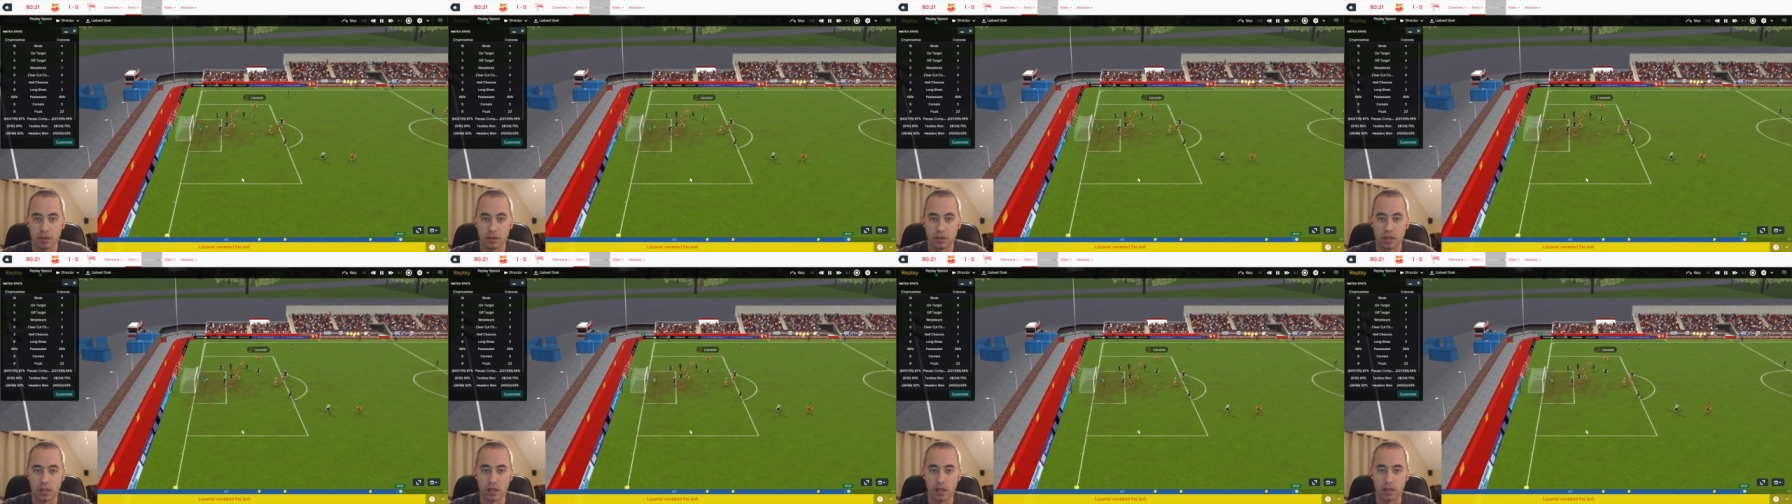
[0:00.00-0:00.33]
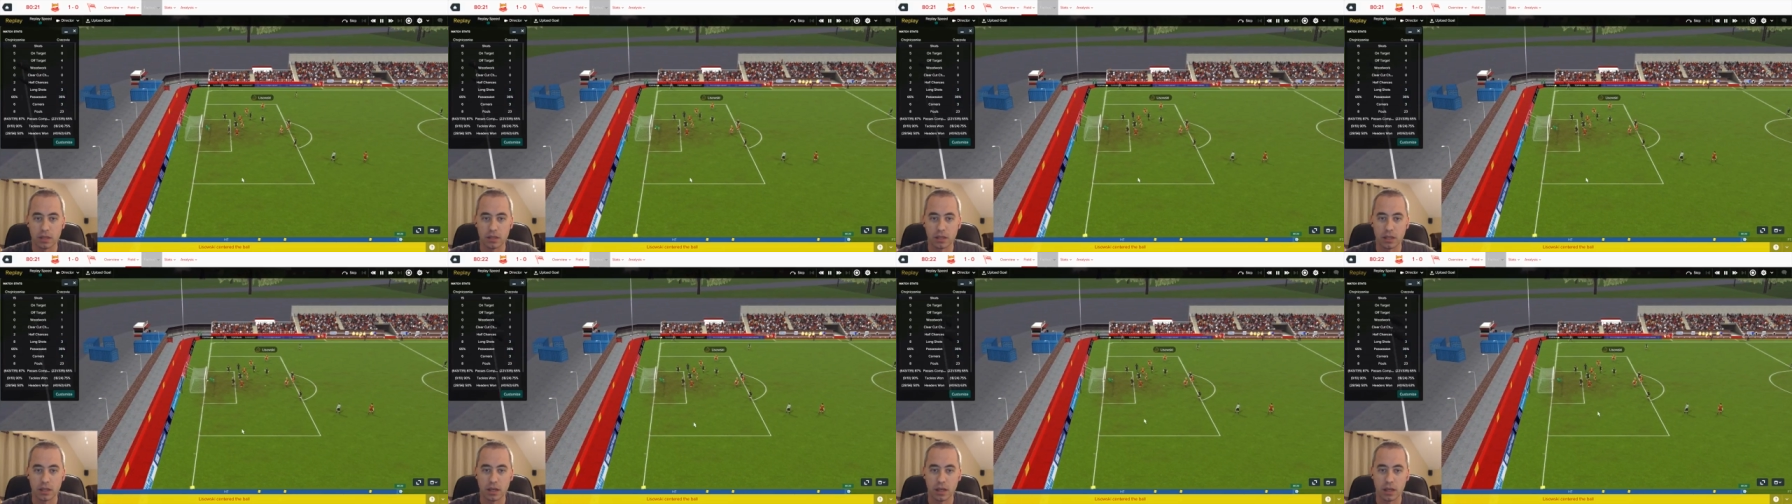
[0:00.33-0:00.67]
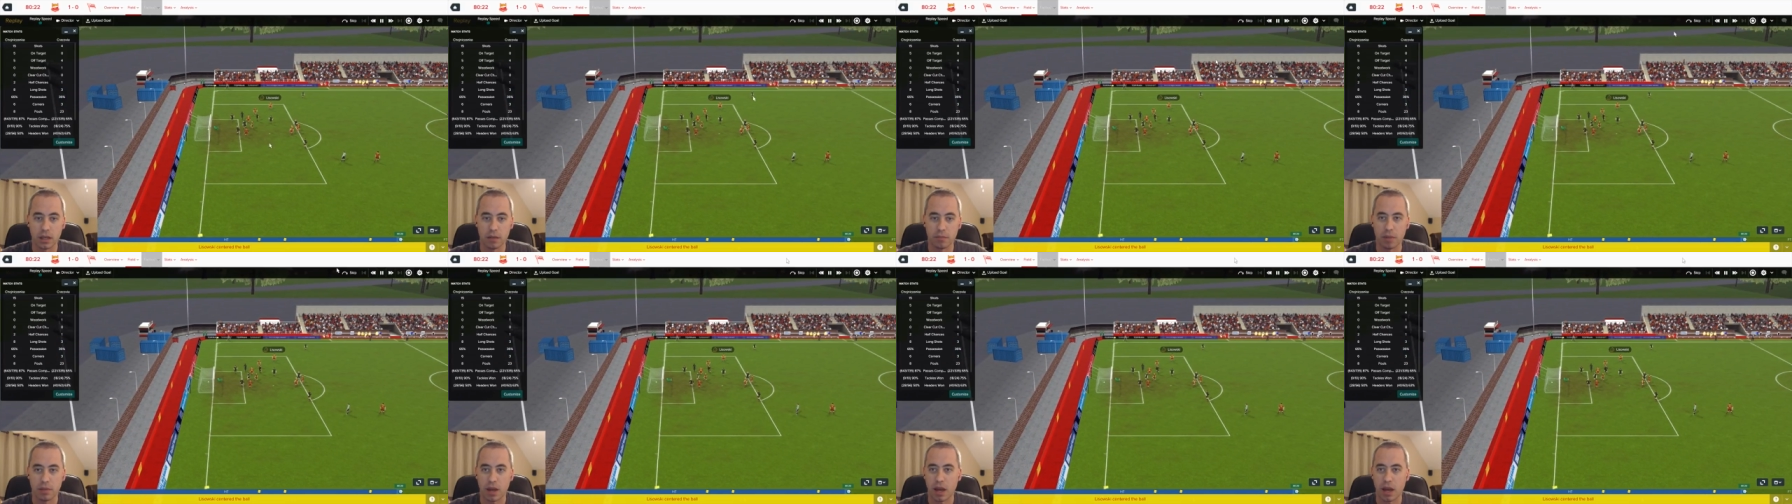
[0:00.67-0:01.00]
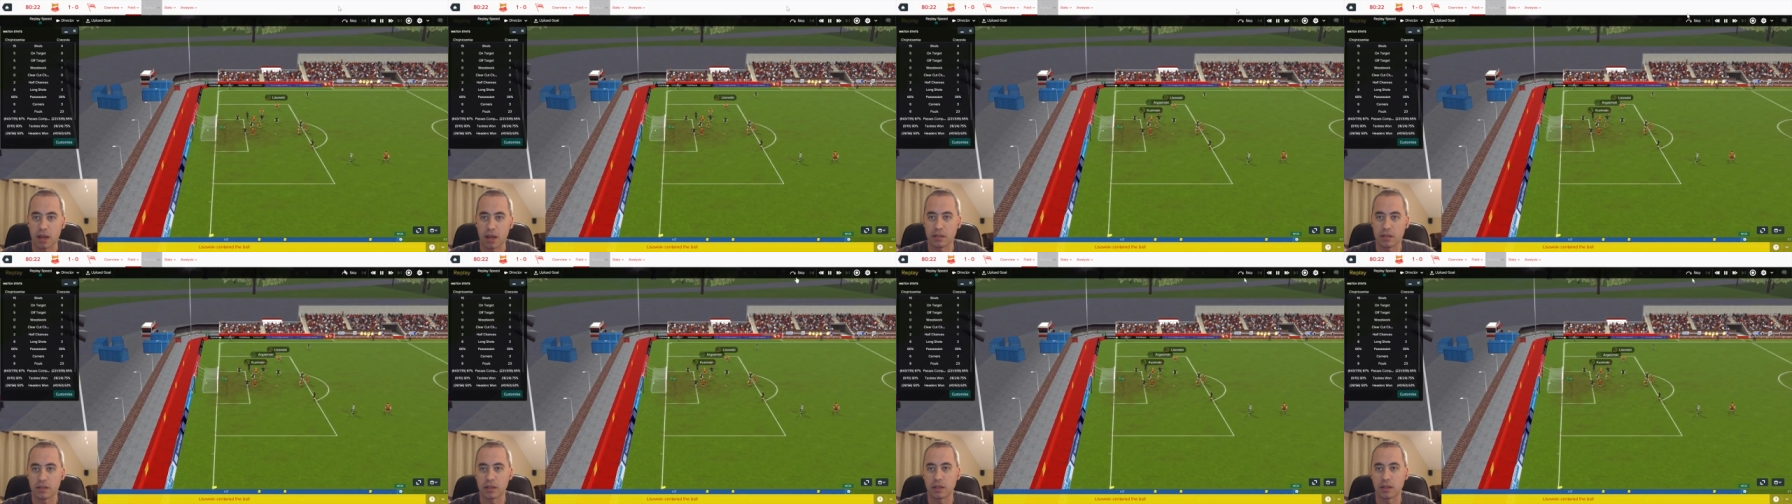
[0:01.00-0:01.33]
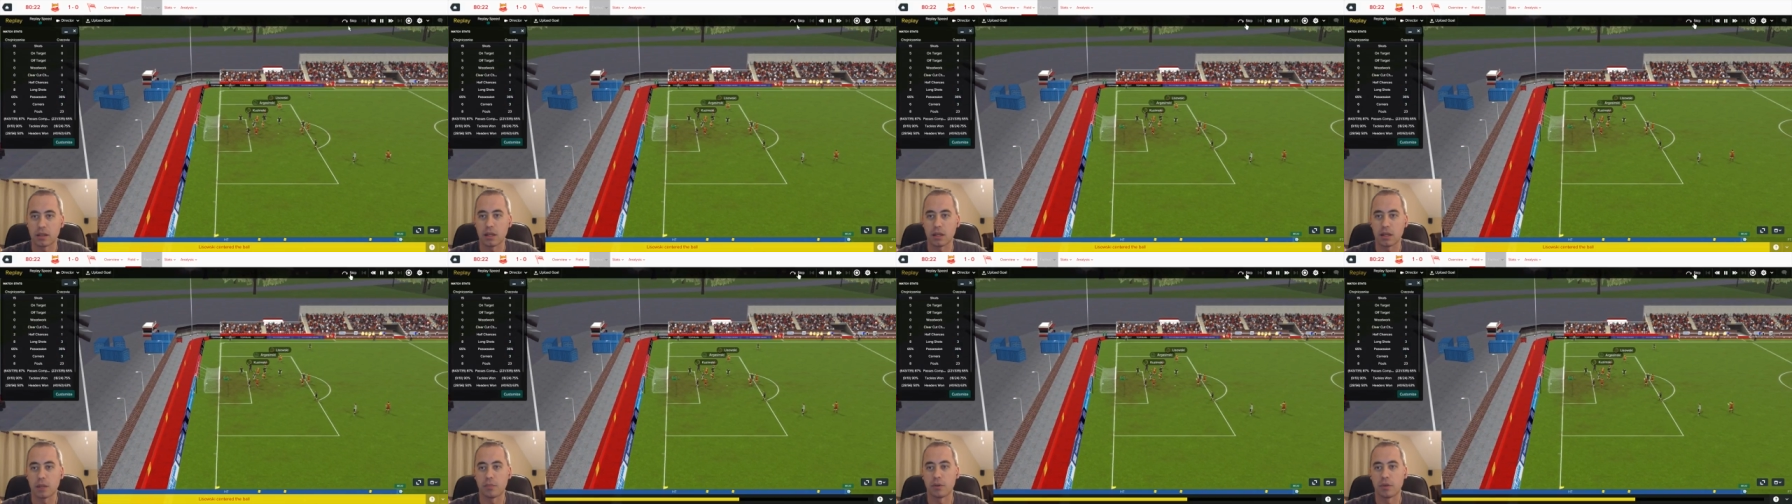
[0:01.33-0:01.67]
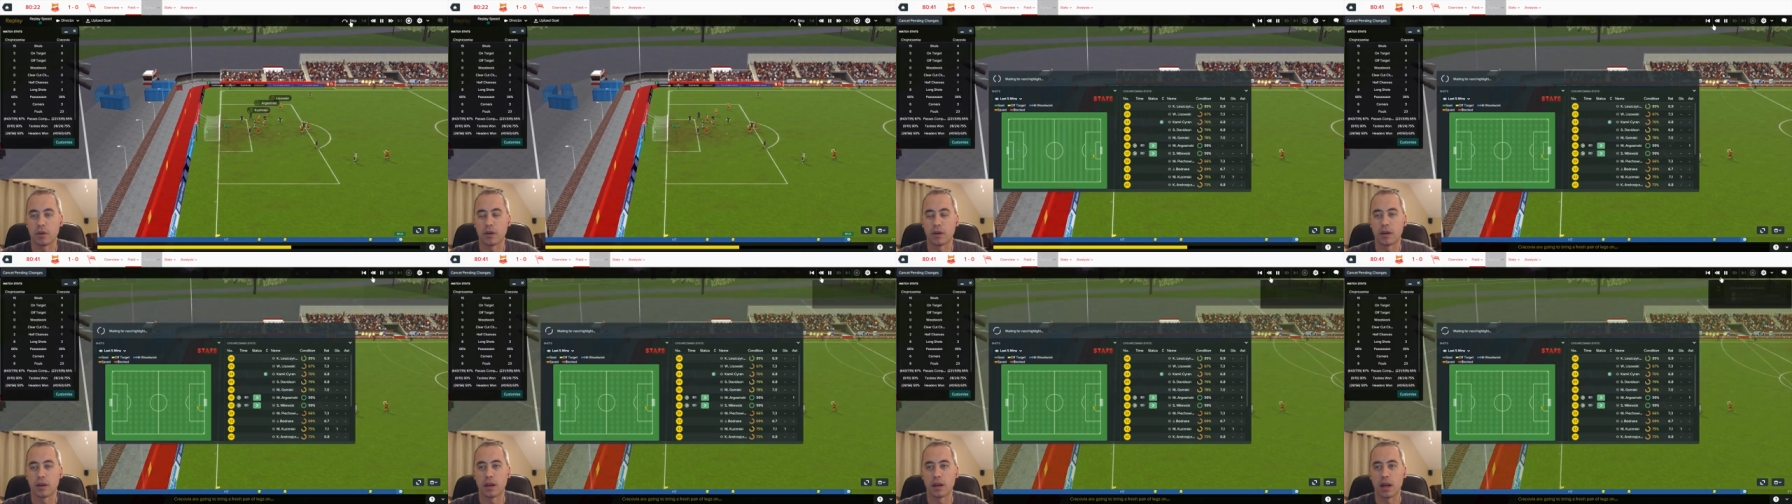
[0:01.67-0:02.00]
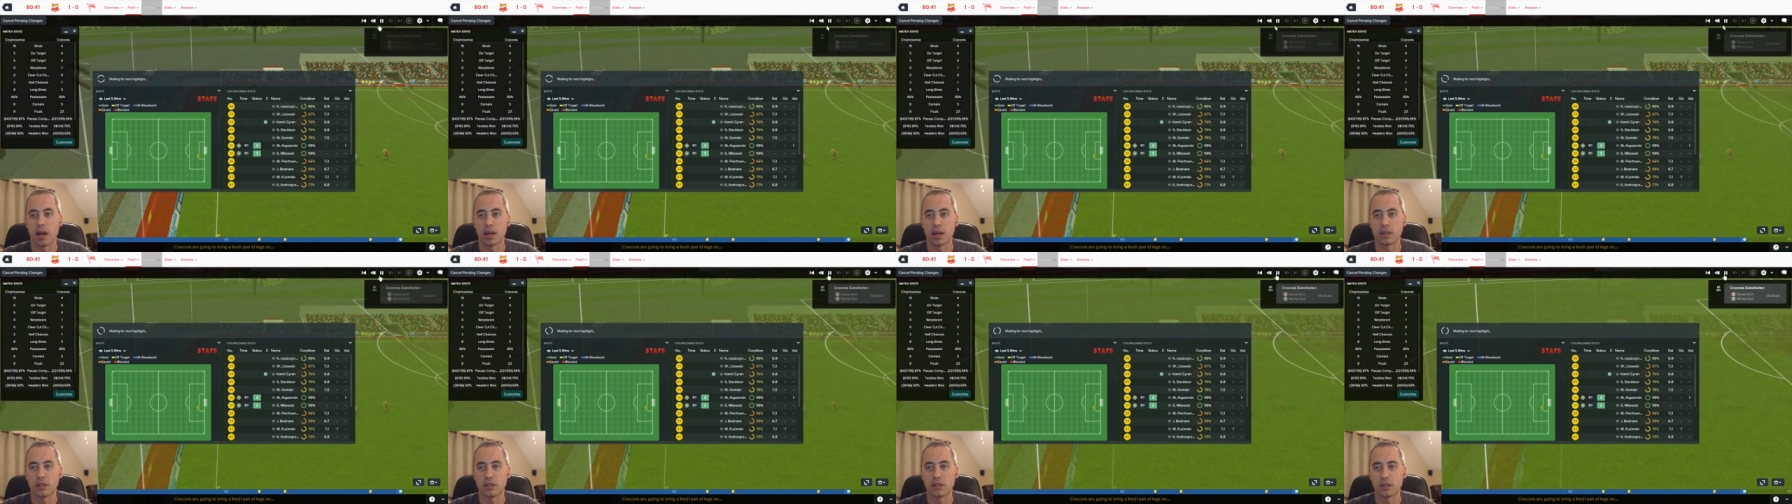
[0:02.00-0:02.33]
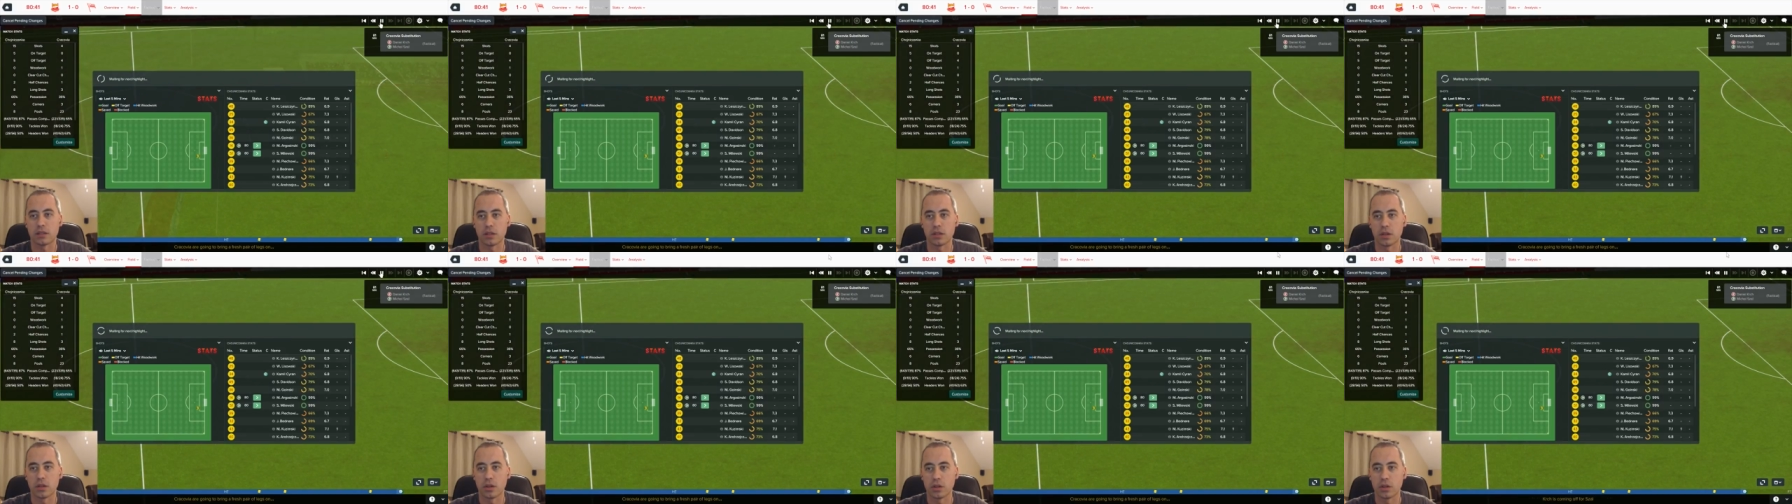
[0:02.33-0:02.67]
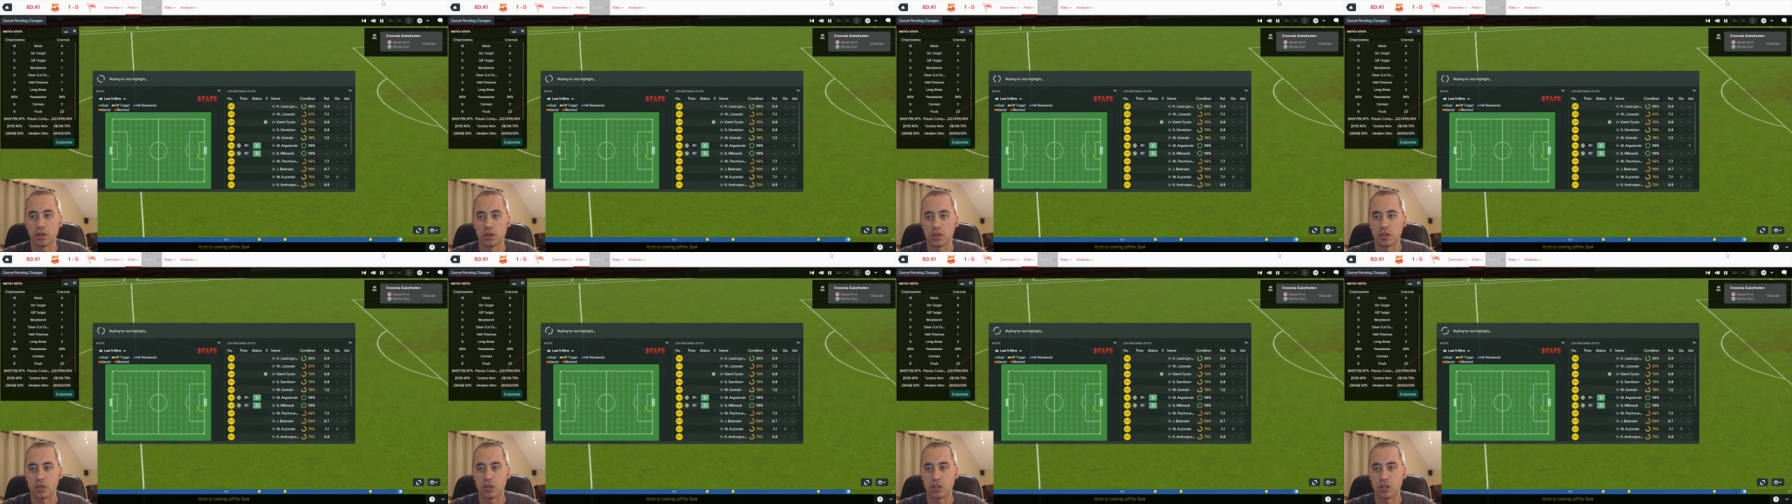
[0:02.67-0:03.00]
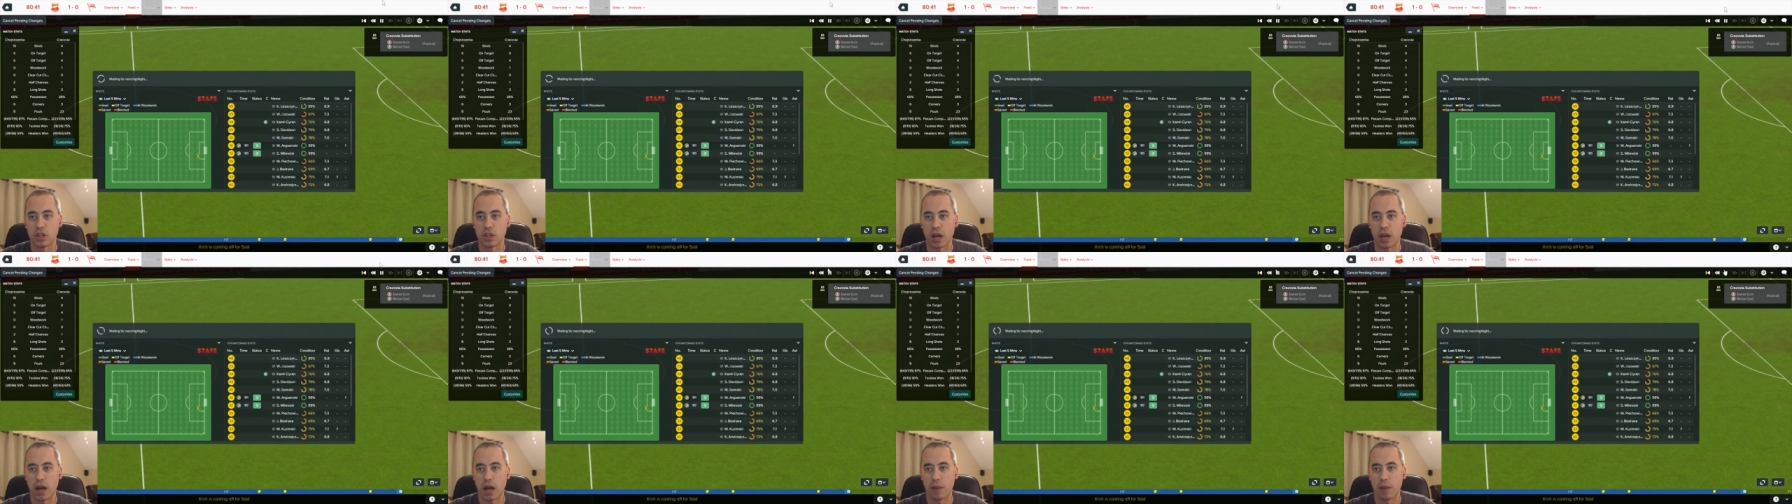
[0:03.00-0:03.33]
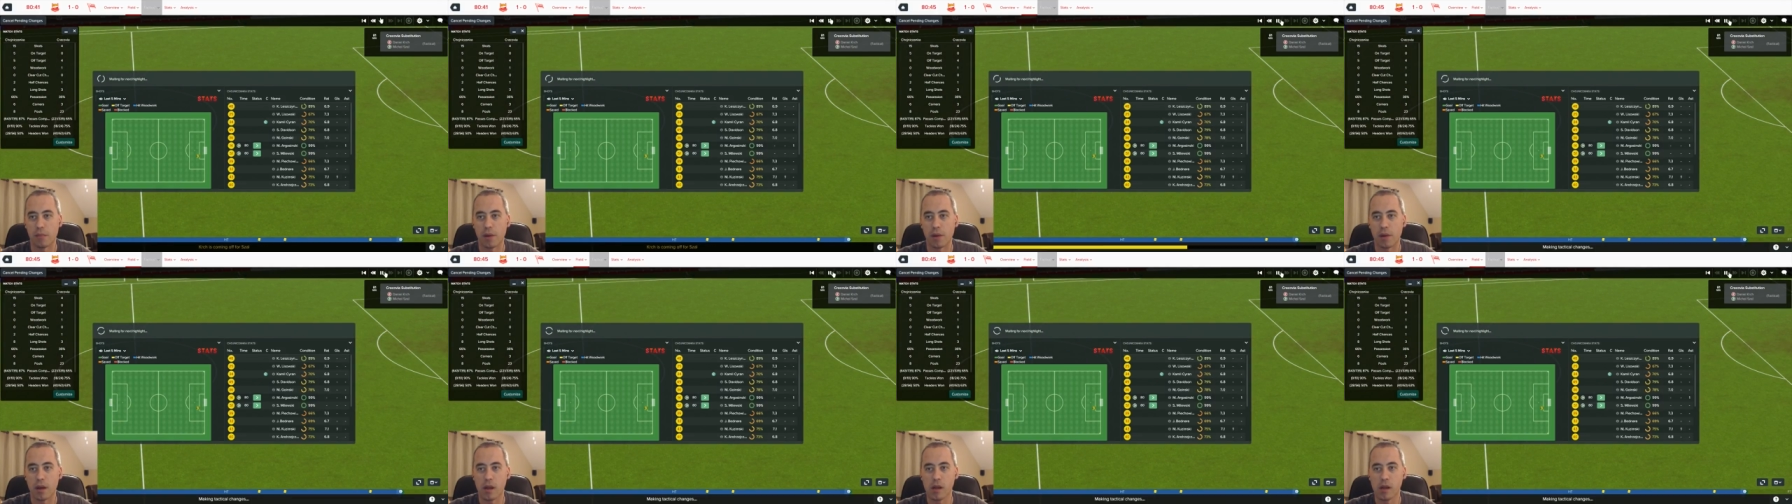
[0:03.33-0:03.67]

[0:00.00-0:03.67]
Dinks it in. Past the keeper. Nice job.